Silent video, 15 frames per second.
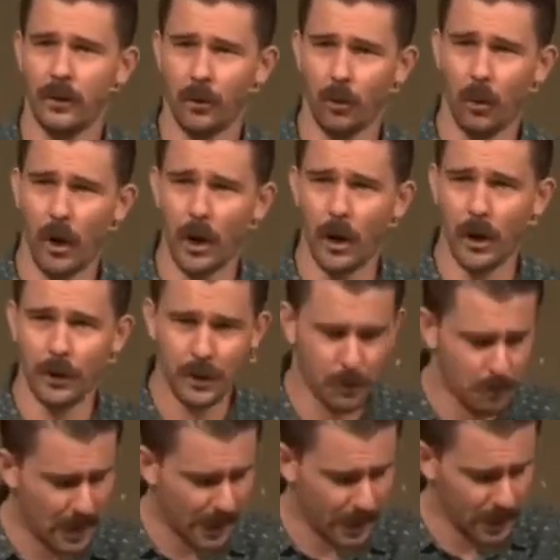the
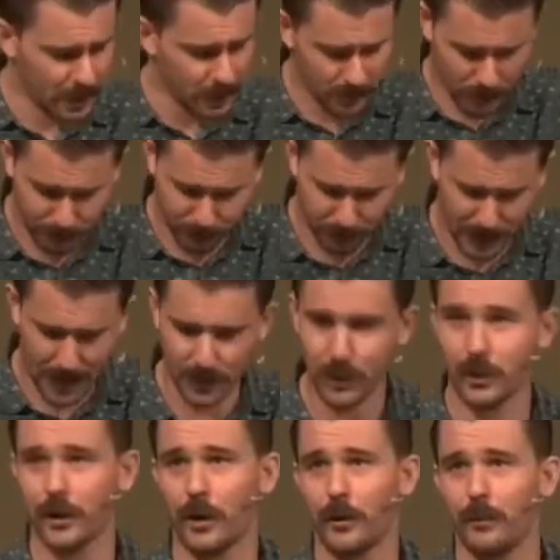Word made
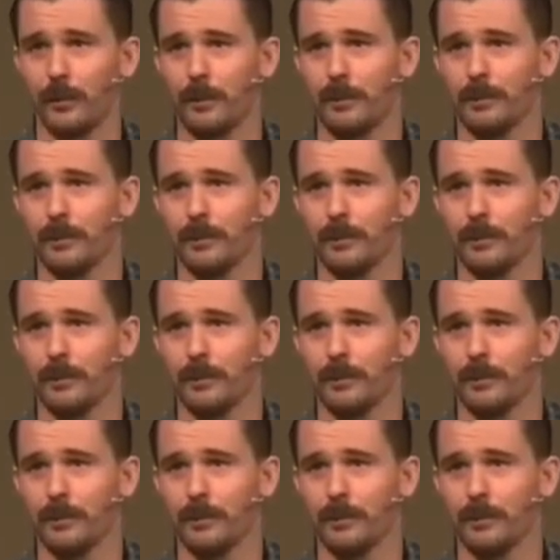flesh. No,